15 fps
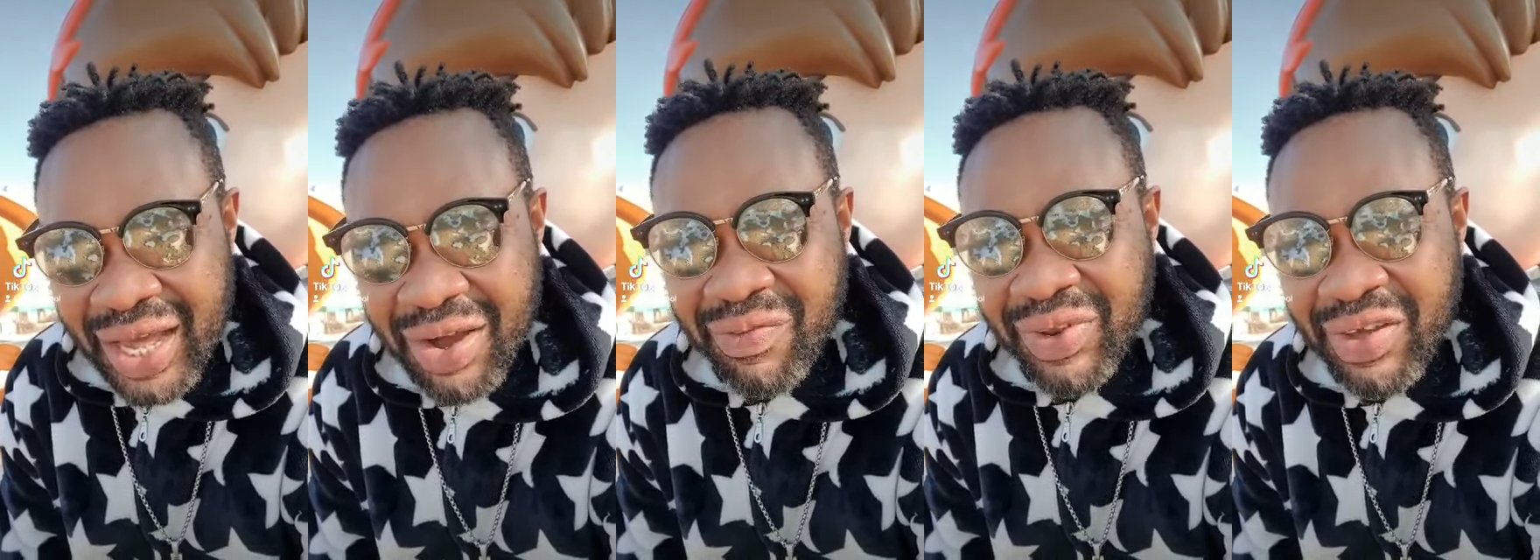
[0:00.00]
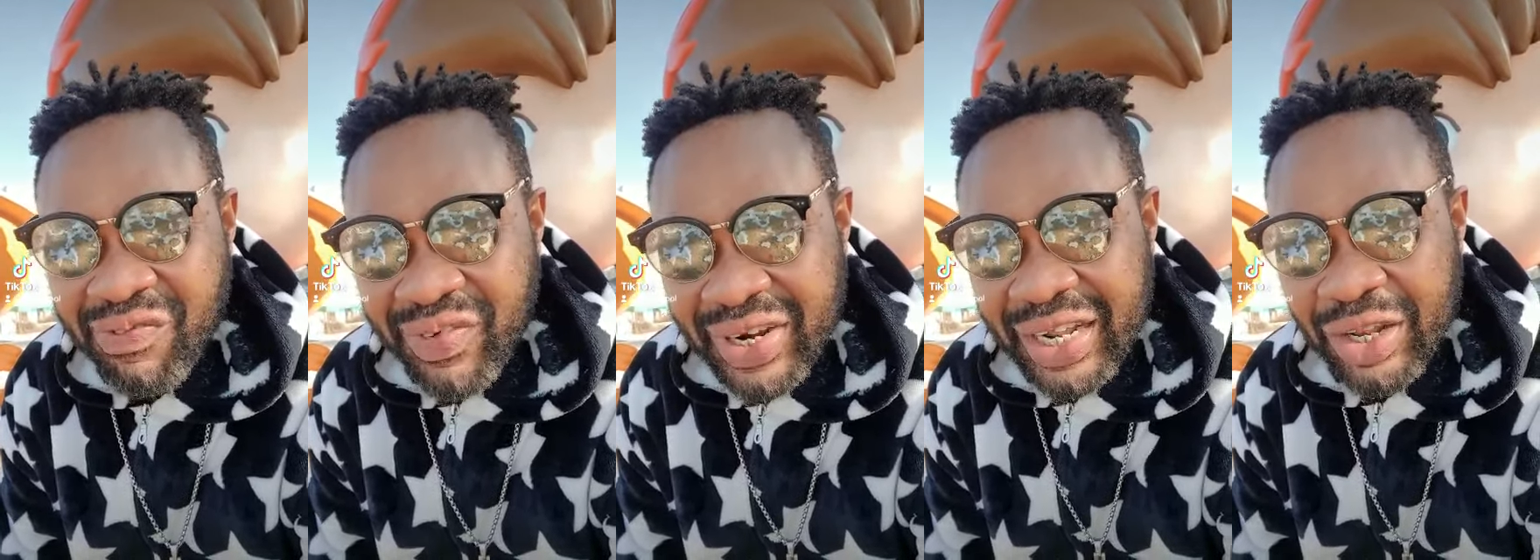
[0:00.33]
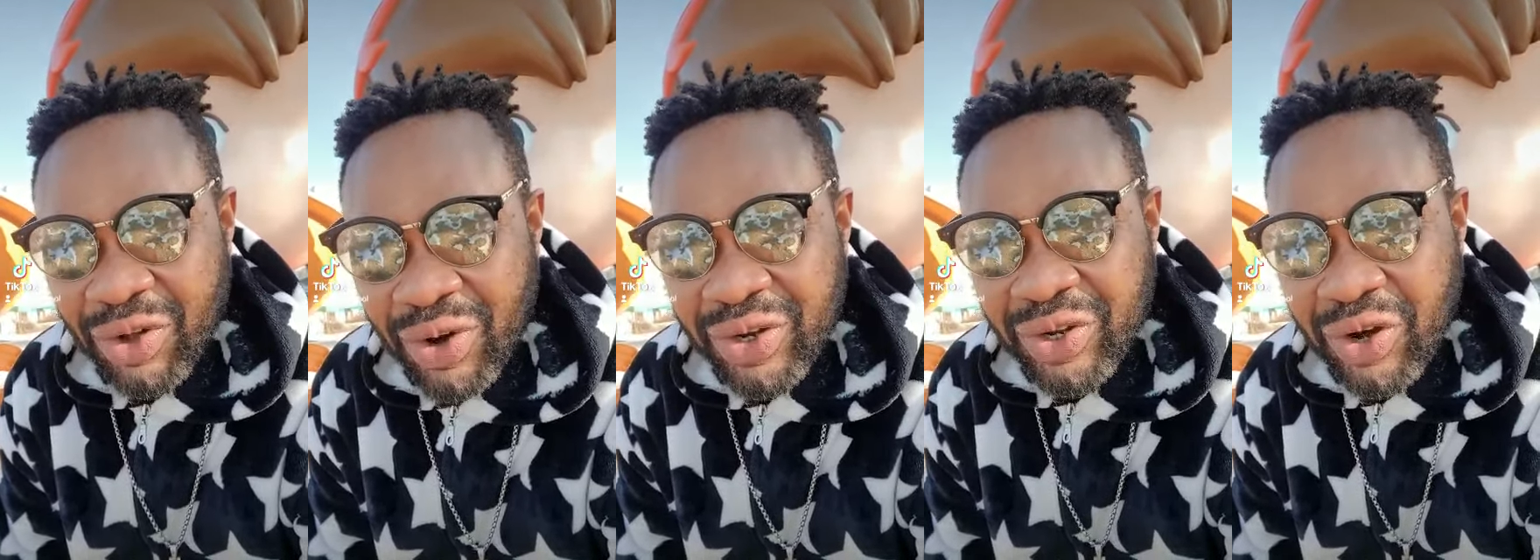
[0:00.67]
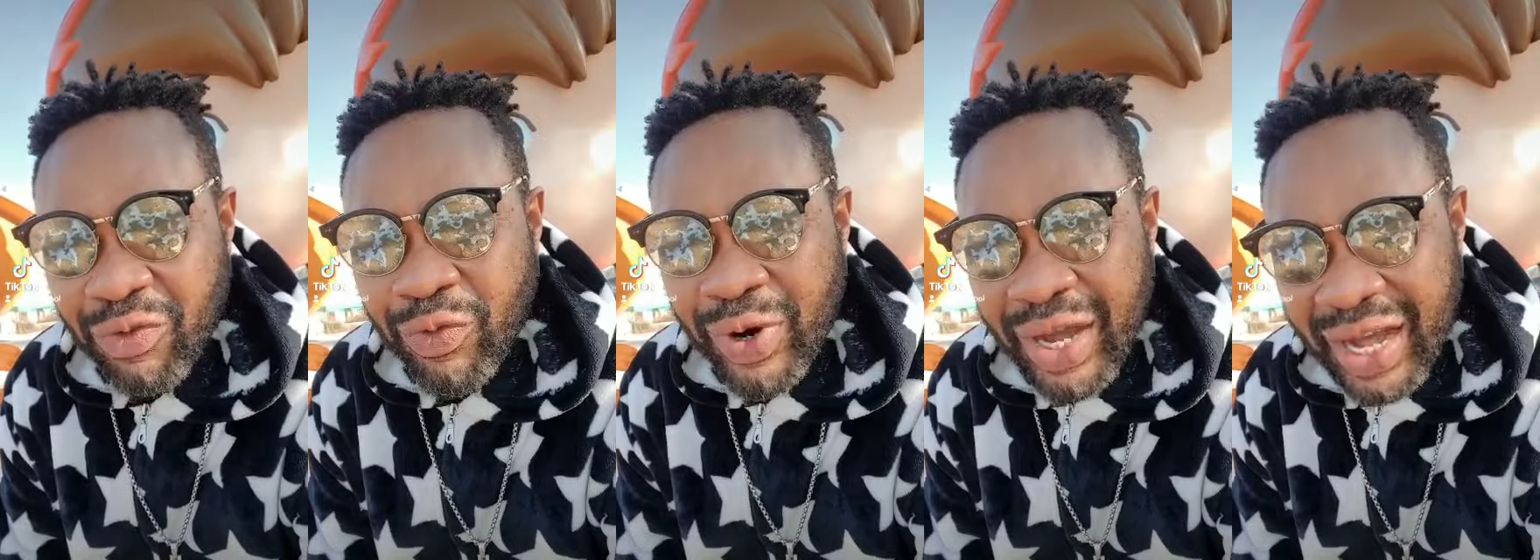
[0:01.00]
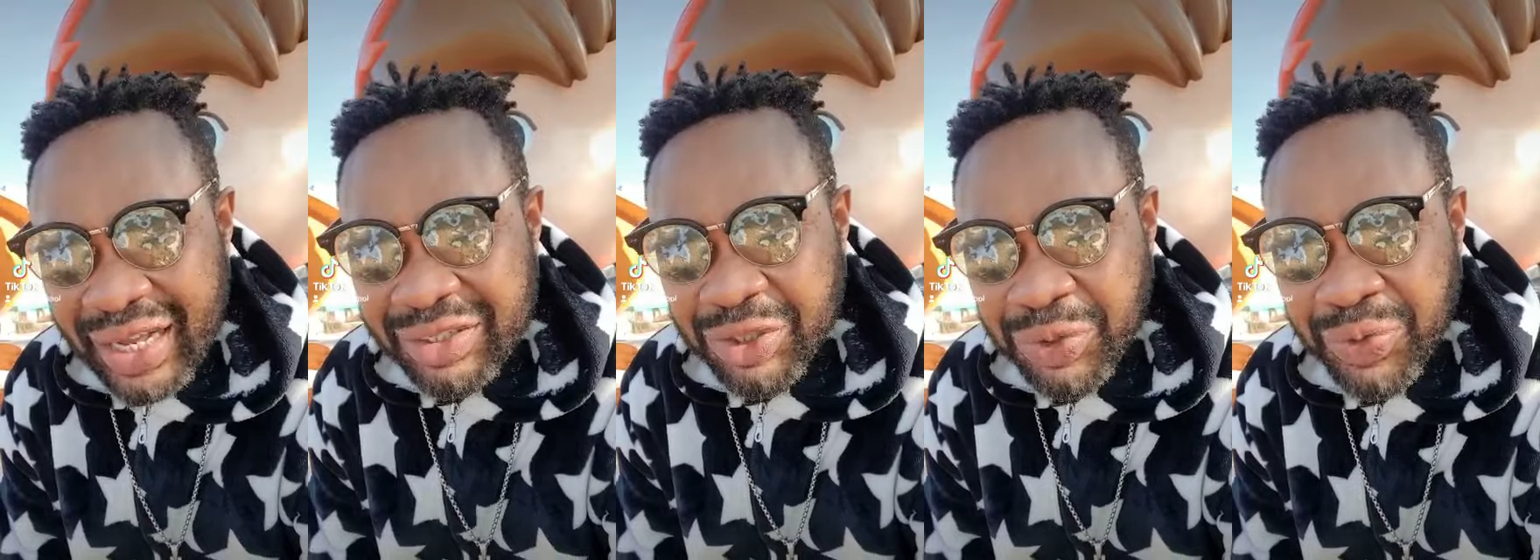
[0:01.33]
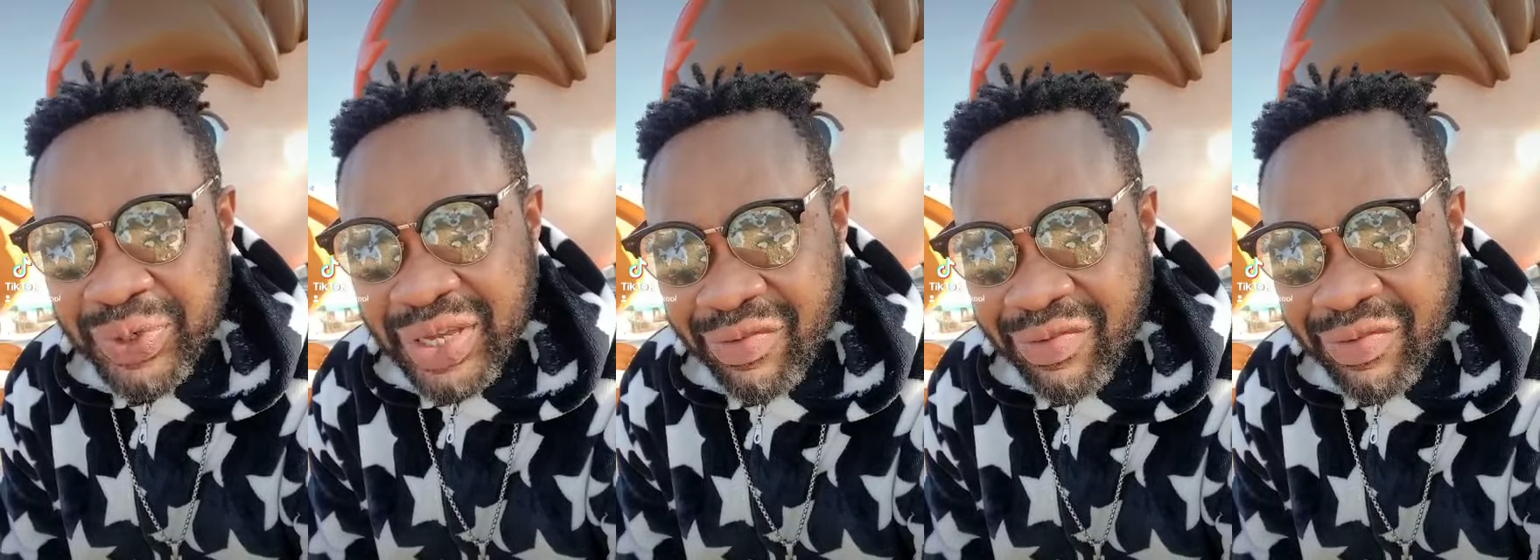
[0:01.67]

Heavenly Father, Lord, all we ask you,